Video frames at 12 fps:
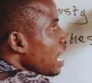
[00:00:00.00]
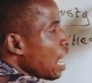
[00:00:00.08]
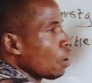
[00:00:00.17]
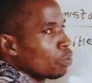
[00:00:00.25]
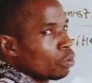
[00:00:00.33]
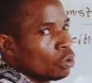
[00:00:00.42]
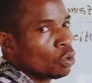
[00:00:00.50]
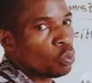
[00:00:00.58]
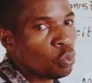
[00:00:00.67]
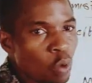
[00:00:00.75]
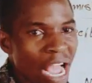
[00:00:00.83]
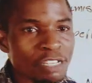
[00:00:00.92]
now,
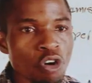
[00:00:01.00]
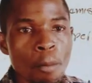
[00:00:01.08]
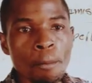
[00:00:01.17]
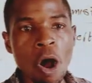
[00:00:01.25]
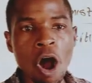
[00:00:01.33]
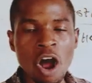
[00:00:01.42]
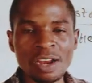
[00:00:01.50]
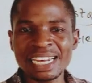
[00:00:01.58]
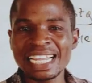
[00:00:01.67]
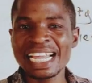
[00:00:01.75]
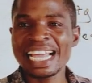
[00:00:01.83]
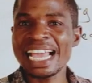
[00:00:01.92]
when you burn
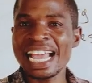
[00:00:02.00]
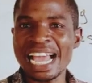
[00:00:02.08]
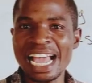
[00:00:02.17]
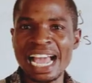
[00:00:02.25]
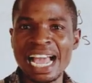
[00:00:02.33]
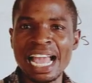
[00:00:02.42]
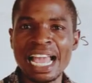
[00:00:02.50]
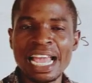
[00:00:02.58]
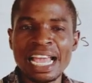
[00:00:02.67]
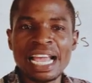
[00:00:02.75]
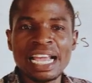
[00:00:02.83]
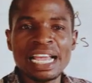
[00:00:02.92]

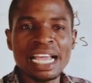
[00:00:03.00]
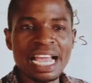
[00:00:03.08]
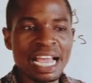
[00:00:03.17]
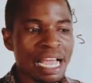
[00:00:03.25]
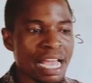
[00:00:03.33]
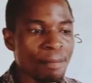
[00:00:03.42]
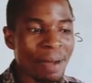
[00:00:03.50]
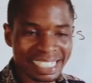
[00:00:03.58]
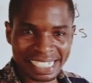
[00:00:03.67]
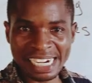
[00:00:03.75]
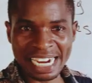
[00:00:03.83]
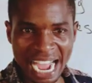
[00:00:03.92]
a
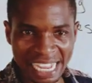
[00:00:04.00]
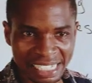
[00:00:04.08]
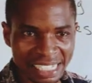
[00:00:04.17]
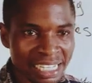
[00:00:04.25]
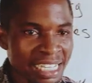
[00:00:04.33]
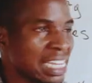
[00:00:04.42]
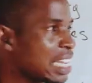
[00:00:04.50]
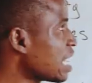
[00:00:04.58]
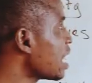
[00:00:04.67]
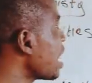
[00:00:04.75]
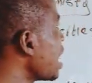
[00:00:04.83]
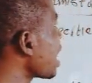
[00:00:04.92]
materials,
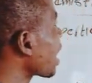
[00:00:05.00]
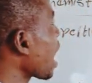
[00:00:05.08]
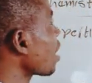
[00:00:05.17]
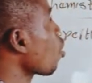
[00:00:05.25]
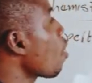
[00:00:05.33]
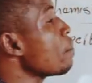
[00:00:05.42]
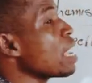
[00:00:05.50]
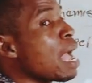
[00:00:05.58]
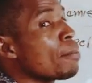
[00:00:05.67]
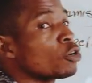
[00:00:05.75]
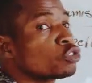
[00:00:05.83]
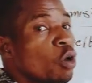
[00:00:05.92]
it cannot be
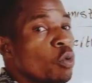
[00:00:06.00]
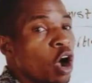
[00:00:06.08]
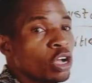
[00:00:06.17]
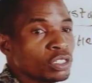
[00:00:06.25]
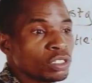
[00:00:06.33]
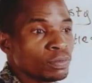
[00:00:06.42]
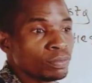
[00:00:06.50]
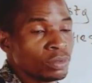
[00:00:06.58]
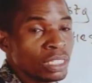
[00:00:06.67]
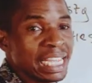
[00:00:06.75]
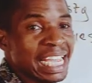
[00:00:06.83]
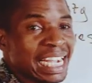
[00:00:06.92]
able to what?
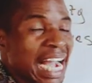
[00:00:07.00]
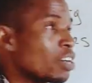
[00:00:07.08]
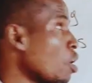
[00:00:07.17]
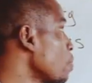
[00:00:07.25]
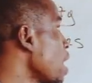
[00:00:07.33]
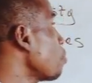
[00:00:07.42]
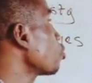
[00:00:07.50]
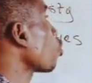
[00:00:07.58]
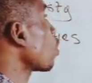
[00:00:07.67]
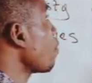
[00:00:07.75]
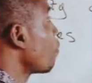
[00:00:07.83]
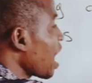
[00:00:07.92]
It cannot be able to
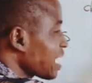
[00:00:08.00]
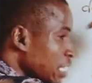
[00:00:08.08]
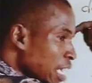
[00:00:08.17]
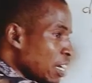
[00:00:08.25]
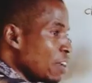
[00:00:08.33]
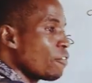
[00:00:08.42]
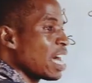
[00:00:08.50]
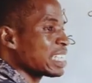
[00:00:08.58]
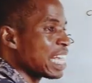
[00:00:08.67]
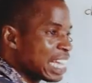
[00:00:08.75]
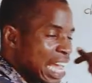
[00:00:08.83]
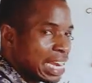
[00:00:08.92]
reverse
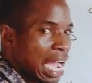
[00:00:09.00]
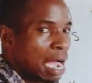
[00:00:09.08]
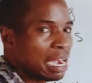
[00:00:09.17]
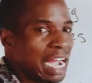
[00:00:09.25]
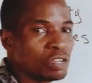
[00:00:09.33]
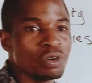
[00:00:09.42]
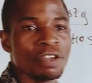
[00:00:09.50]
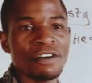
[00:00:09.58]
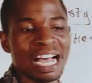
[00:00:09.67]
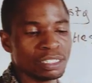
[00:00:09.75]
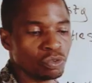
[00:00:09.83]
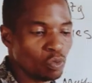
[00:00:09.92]
again. Can you
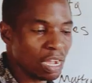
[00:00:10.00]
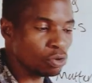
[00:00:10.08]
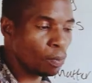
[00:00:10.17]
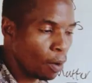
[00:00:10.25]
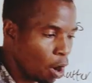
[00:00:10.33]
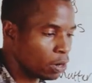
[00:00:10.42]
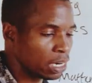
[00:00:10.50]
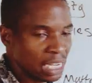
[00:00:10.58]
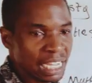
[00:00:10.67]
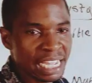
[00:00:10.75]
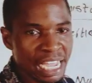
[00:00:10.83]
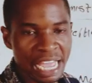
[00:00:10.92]
reverse when you burn
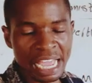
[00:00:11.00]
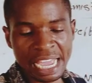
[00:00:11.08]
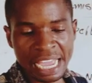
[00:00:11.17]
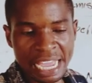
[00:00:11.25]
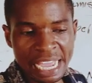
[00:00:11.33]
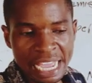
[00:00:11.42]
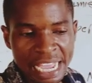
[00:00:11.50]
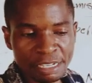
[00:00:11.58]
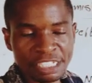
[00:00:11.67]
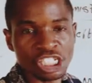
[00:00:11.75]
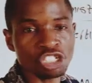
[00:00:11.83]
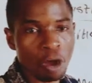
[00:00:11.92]
a
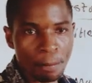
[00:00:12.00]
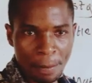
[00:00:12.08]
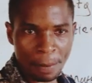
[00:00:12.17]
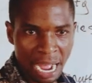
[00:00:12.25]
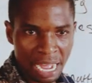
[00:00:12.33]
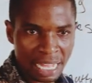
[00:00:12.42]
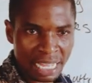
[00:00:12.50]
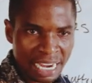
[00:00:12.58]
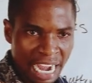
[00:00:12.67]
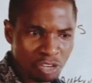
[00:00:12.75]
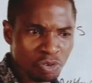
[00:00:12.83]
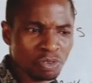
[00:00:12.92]
sheet of paper?
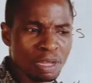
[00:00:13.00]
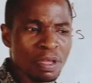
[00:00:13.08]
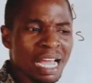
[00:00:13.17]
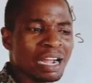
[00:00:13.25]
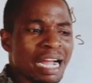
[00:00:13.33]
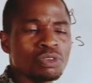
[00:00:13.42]
Can you